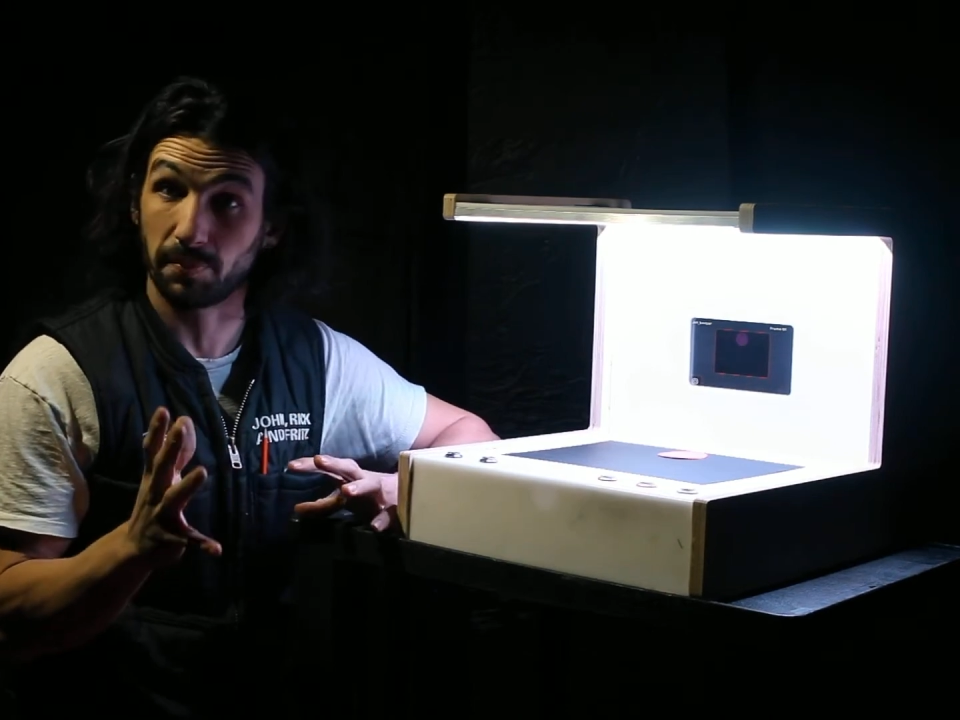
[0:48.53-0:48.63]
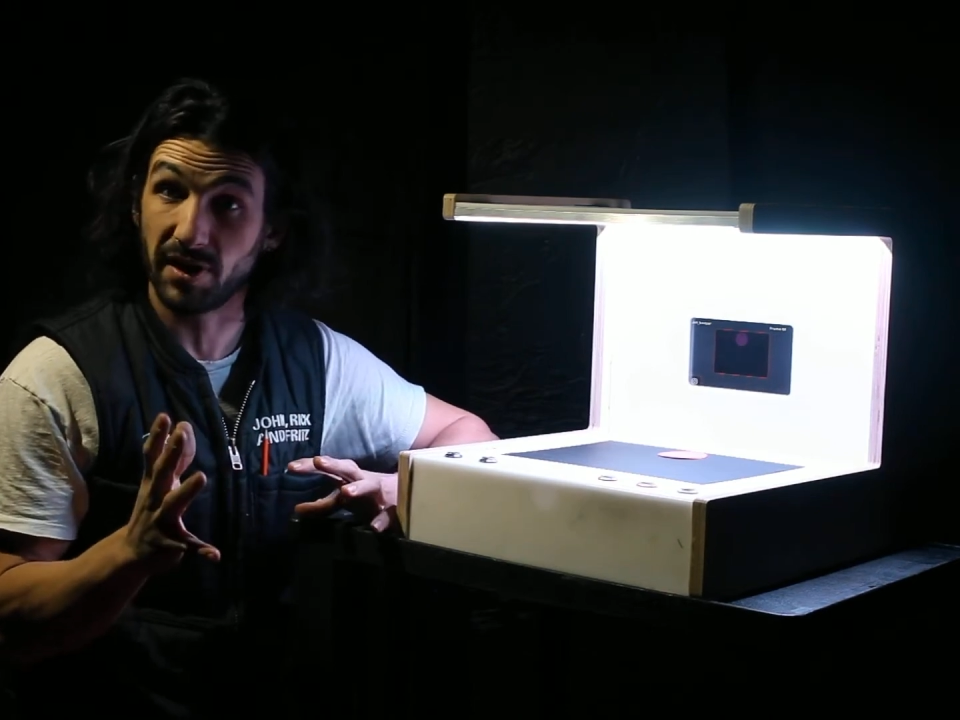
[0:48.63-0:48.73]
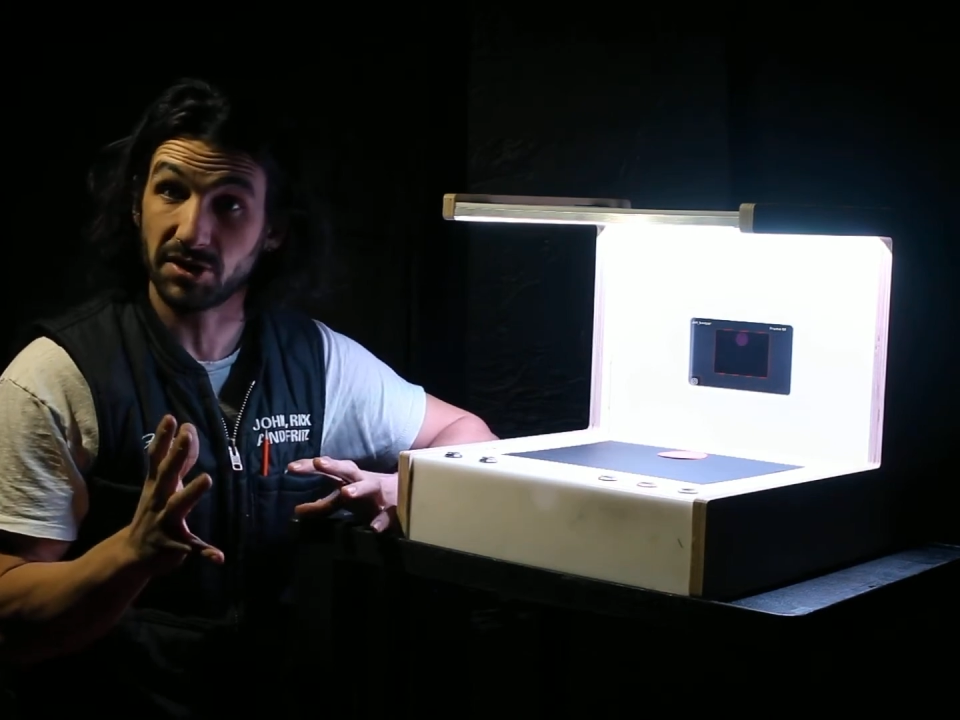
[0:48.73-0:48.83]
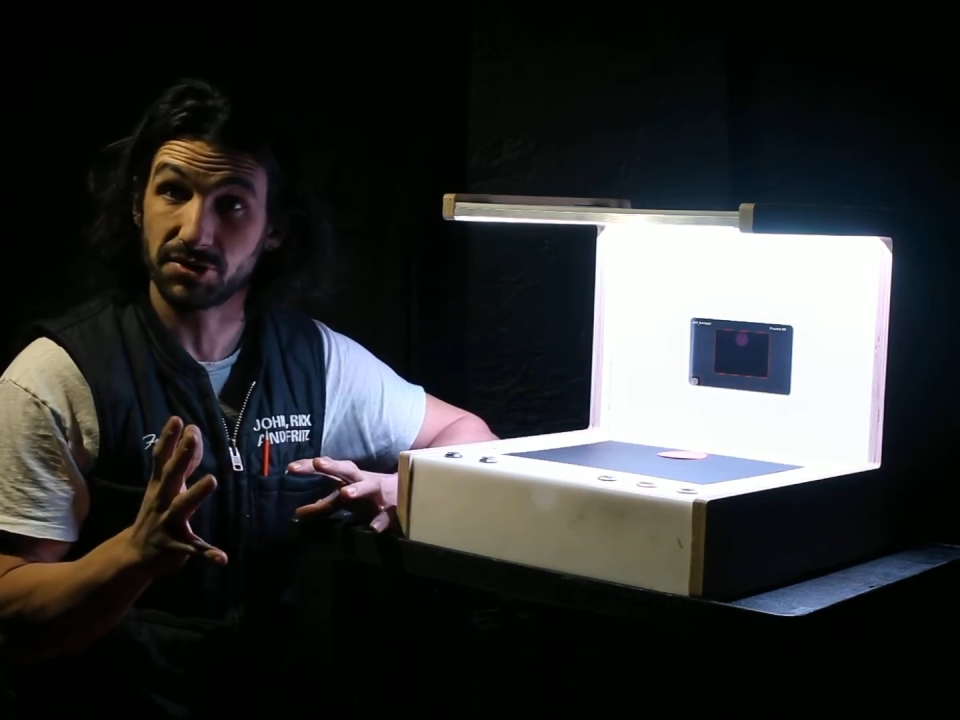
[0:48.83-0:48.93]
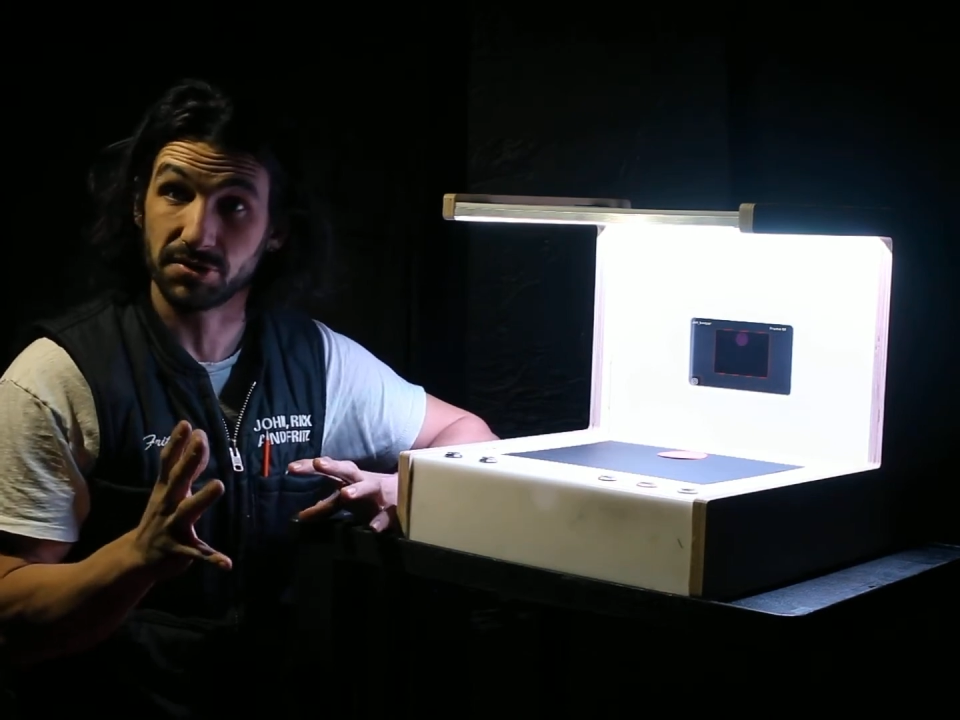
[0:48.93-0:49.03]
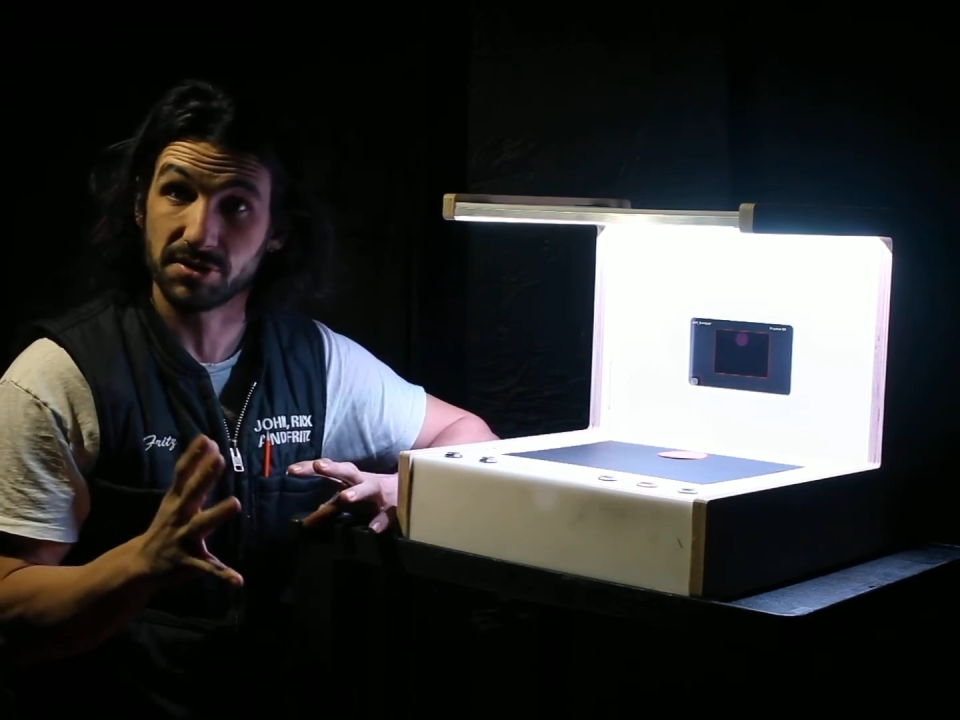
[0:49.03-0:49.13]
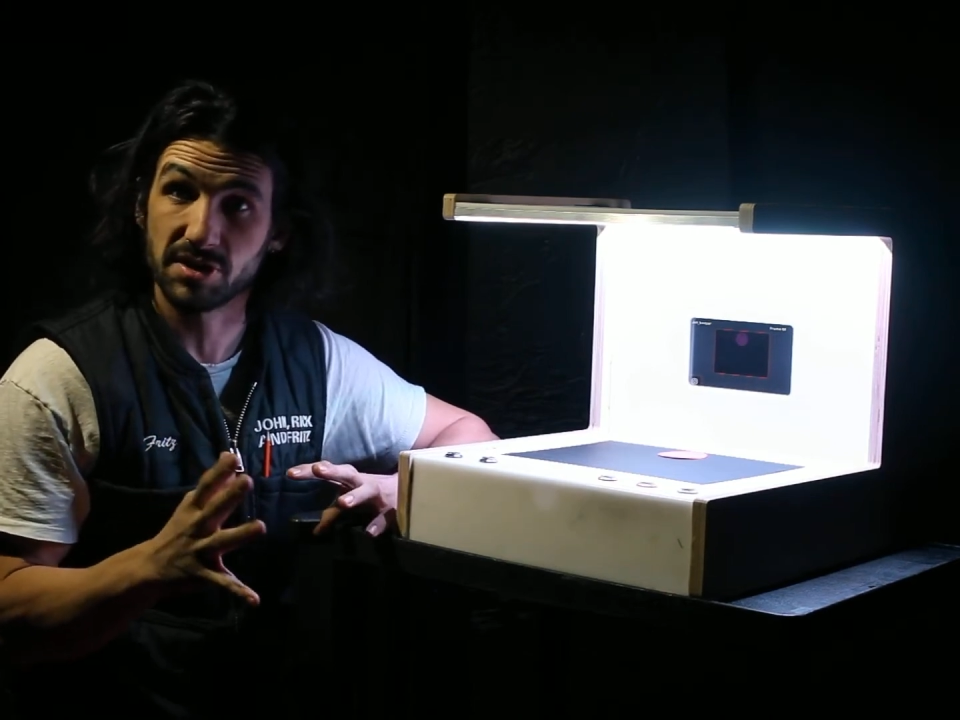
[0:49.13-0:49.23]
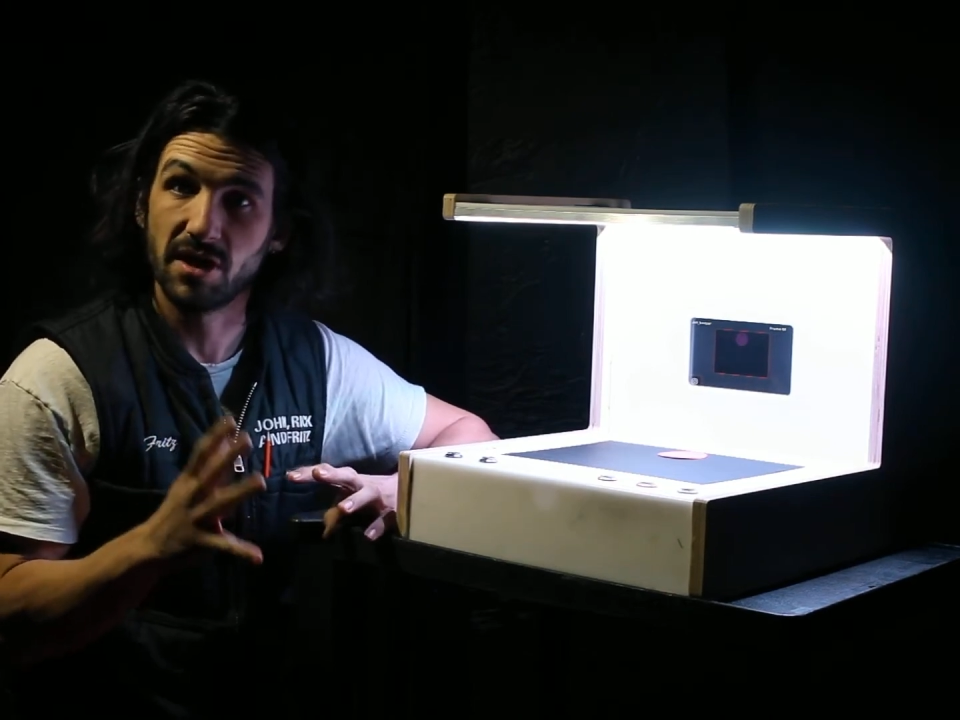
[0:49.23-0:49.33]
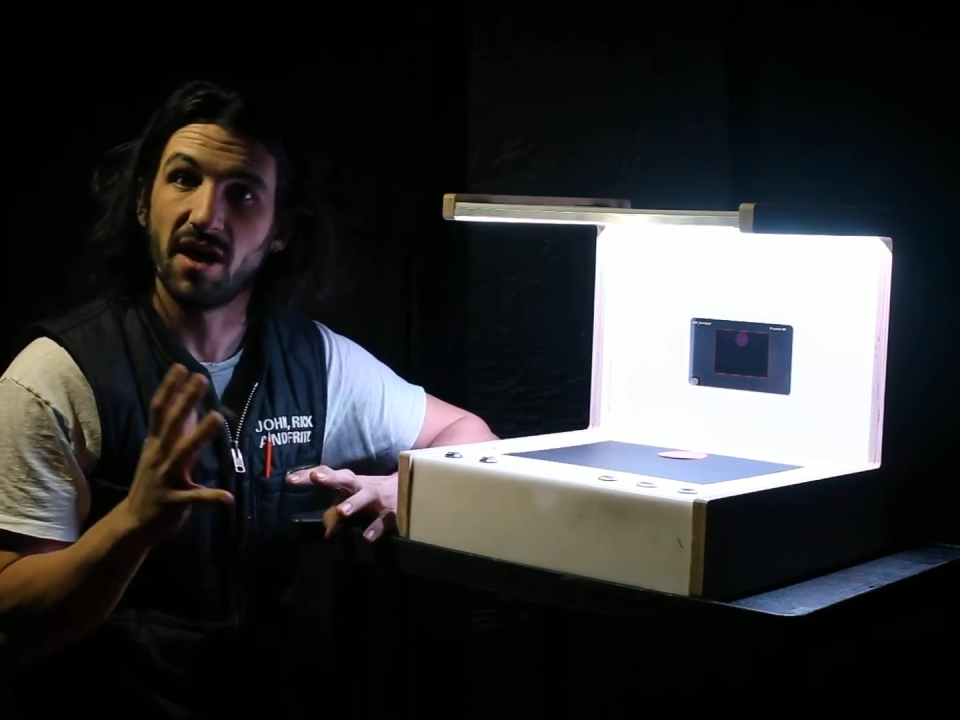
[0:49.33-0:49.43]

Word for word: pictures